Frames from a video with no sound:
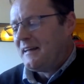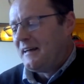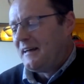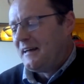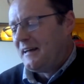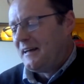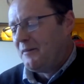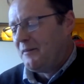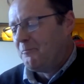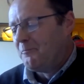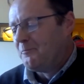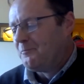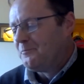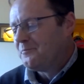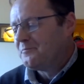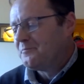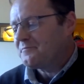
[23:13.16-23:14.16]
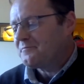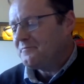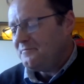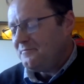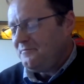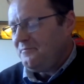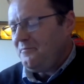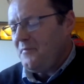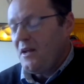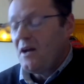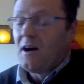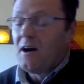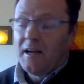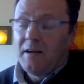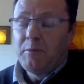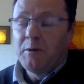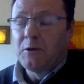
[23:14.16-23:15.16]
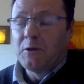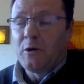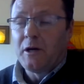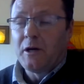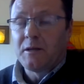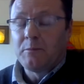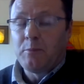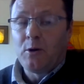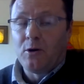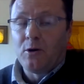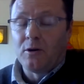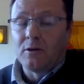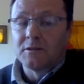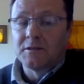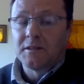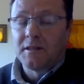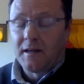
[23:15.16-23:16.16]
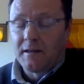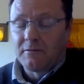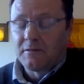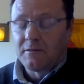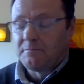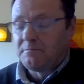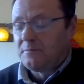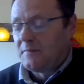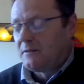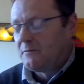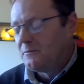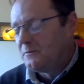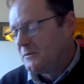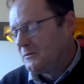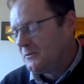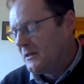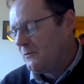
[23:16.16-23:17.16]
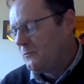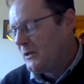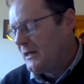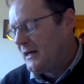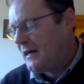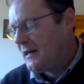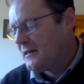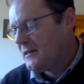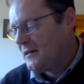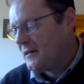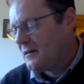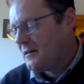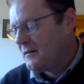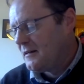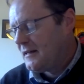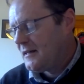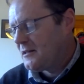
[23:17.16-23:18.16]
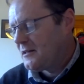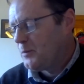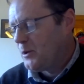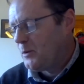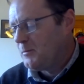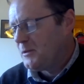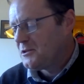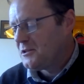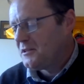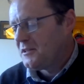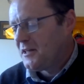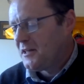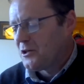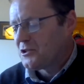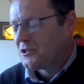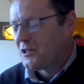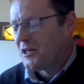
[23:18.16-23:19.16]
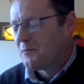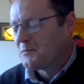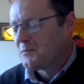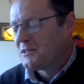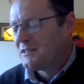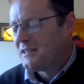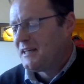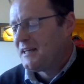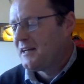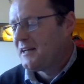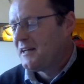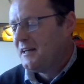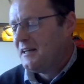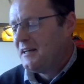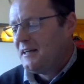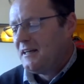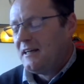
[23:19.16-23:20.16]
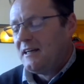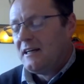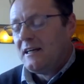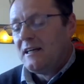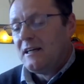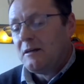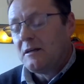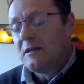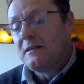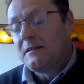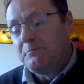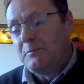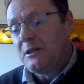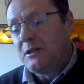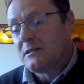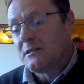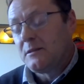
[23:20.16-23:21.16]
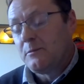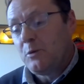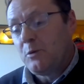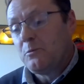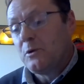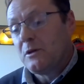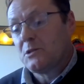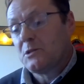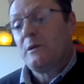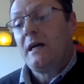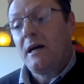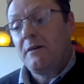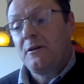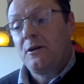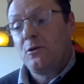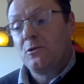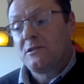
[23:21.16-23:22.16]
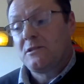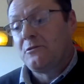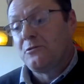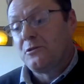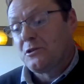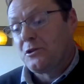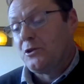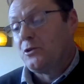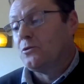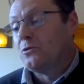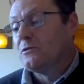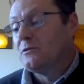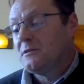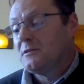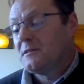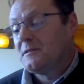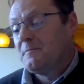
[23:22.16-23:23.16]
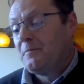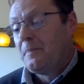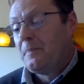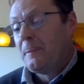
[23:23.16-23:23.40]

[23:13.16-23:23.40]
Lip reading: I have been quite appalled, and we had a letter published in the Irish Times today, because at the moment, because we have closed down the schools,